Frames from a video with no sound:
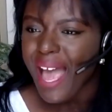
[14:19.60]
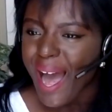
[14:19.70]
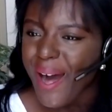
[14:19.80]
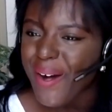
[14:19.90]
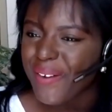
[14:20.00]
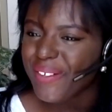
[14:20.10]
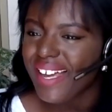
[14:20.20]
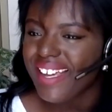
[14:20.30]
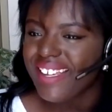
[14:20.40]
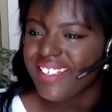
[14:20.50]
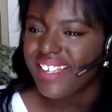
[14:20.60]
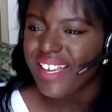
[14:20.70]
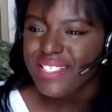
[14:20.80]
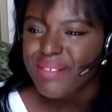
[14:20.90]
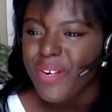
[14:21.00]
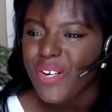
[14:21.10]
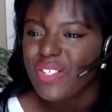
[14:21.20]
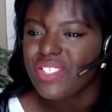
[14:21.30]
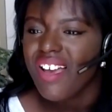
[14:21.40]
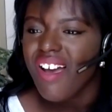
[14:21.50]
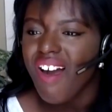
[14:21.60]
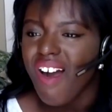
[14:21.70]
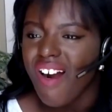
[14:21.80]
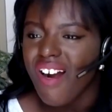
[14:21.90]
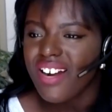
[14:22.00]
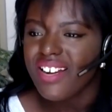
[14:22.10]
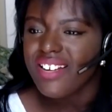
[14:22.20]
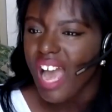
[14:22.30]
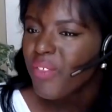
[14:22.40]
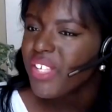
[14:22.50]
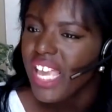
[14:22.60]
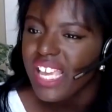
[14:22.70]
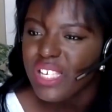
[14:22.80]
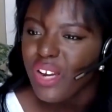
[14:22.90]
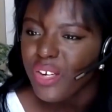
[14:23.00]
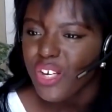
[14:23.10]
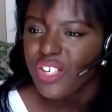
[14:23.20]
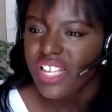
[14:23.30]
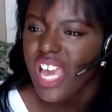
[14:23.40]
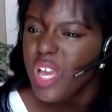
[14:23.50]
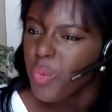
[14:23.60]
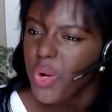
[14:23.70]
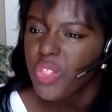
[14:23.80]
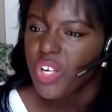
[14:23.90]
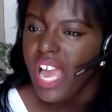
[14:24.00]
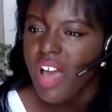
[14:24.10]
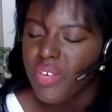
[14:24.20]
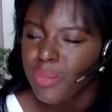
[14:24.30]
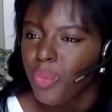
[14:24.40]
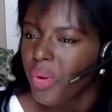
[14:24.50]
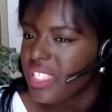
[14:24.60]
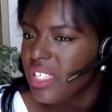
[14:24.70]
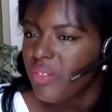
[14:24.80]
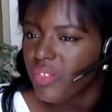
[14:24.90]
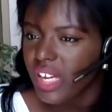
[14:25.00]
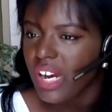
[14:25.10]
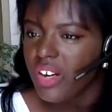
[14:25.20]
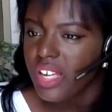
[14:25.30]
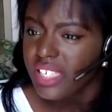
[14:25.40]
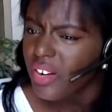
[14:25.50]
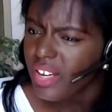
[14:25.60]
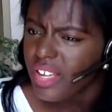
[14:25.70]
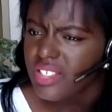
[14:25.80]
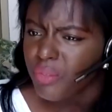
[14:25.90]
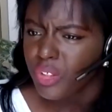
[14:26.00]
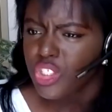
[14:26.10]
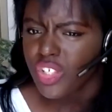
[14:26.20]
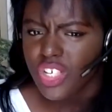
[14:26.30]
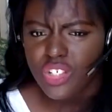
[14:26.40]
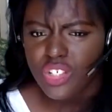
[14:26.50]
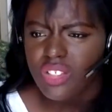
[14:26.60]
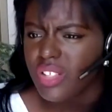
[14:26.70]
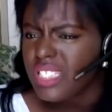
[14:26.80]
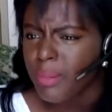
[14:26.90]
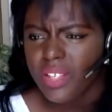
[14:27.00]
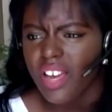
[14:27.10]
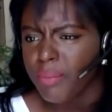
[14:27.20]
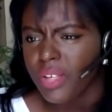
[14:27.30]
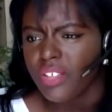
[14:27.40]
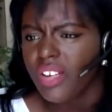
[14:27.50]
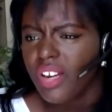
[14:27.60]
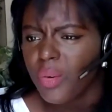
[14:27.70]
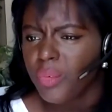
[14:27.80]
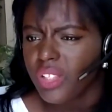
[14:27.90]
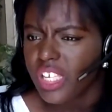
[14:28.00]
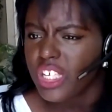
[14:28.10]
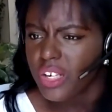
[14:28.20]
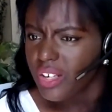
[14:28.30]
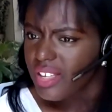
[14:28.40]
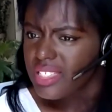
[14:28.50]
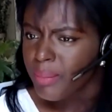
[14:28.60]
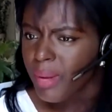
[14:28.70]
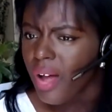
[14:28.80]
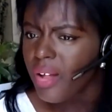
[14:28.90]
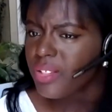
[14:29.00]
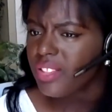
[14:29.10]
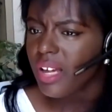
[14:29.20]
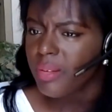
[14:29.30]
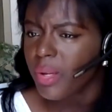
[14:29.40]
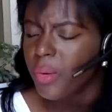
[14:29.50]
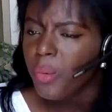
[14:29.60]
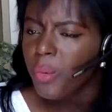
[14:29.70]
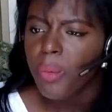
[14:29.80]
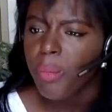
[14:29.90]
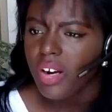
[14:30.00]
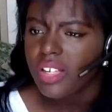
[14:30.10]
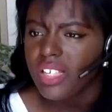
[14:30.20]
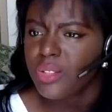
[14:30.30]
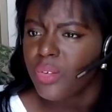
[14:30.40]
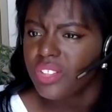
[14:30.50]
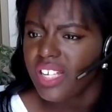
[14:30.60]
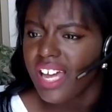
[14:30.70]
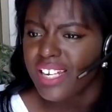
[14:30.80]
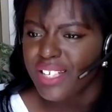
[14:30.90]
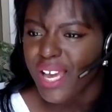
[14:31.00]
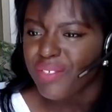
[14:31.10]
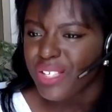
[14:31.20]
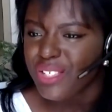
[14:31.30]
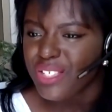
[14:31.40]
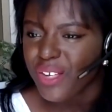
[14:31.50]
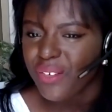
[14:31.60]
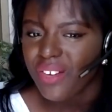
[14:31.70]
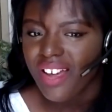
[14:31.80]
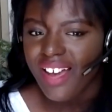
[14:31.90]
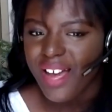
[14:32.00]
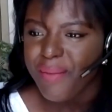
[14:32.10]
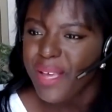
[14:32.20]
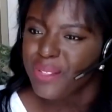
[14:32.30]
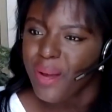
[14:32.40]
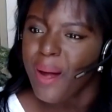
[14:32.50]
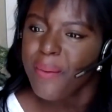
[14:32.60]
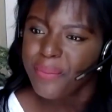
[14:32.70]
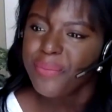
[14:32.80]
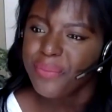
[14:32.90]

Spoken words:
how customers are navigating on your site, where they're having points of areas of frustration. So that's something I've been really curious about. So that would be a cool marketing tool to kind of dive into as well.